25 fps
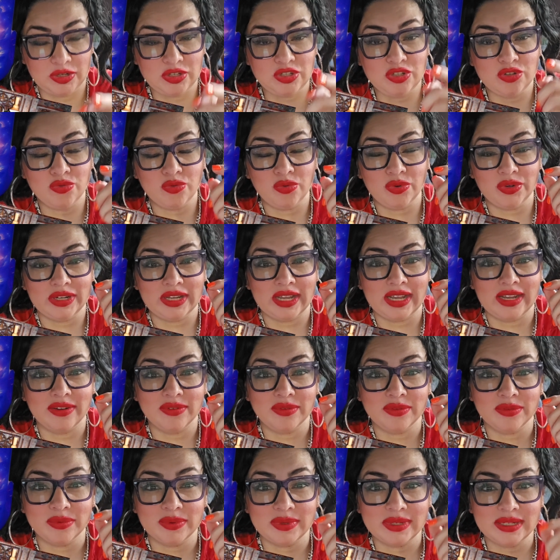But you will not
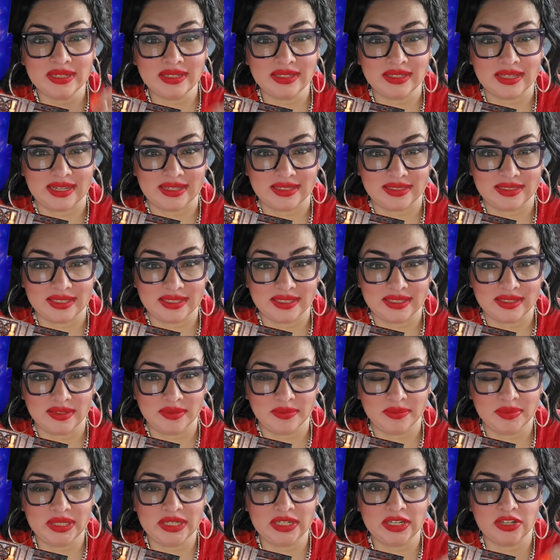realize it
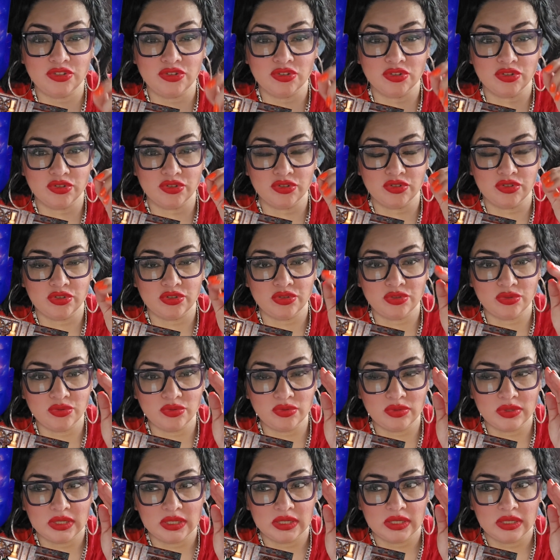because you're
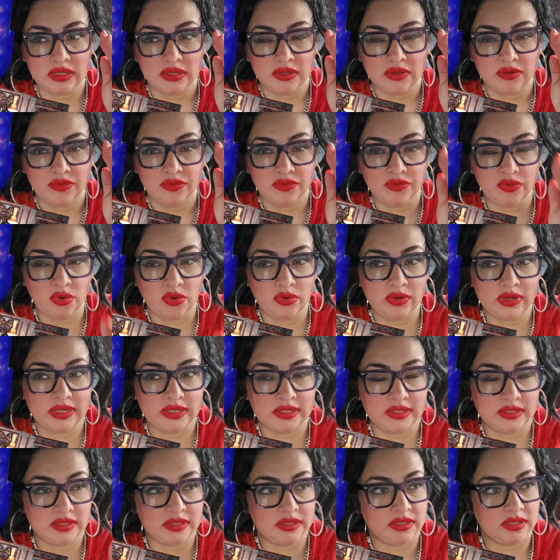too
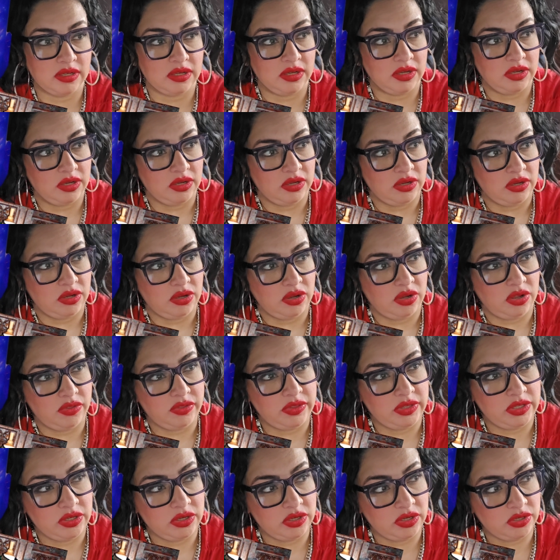focused
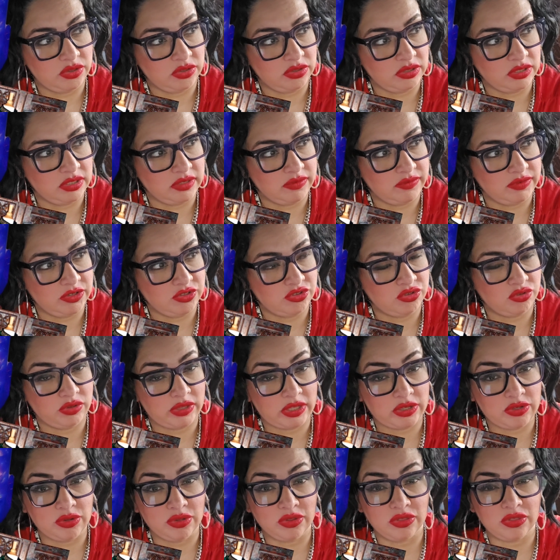on the other
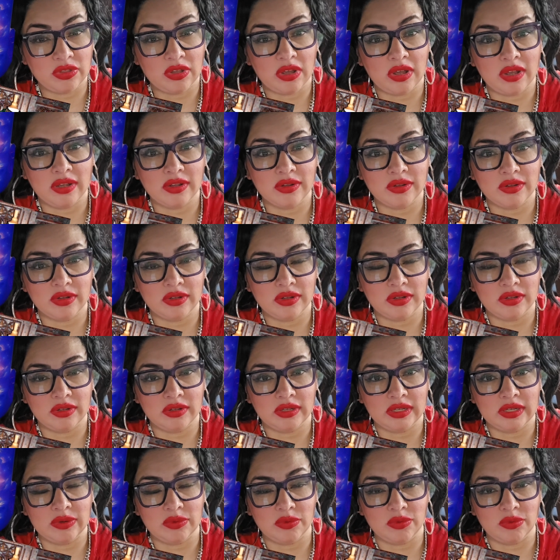individual that you thought
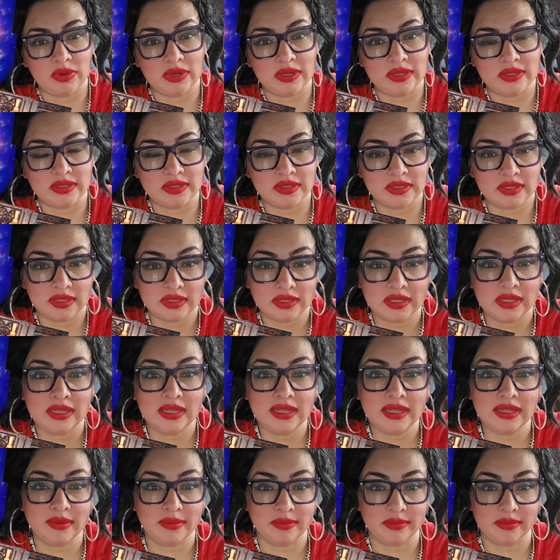it was
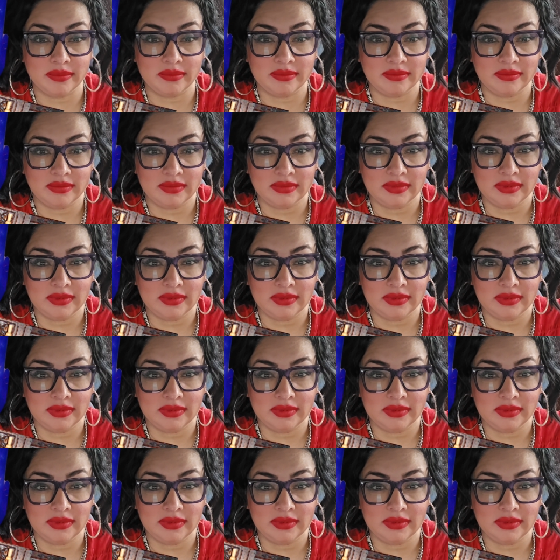him.